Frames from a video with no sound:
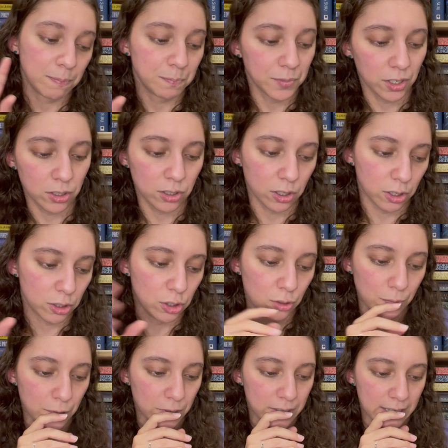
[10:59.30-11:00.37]
there are two
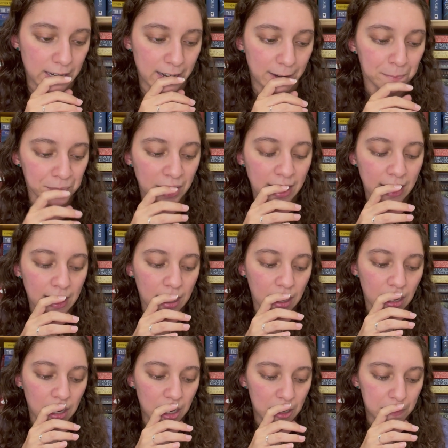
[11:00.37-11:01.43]
books in it.
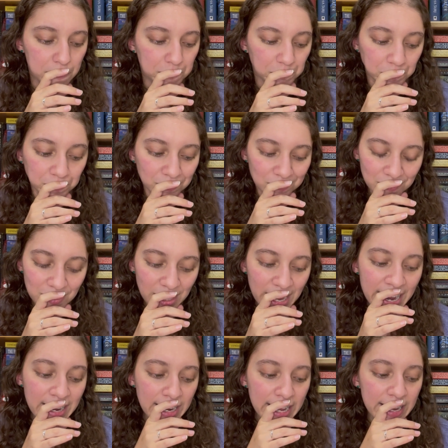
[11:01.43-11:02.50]
And
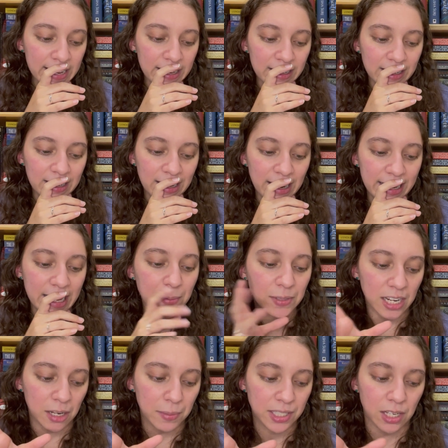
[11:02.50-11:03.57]
like, I keep
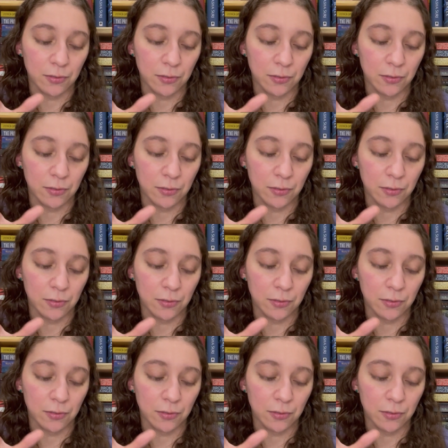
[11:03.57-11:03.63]
telling myself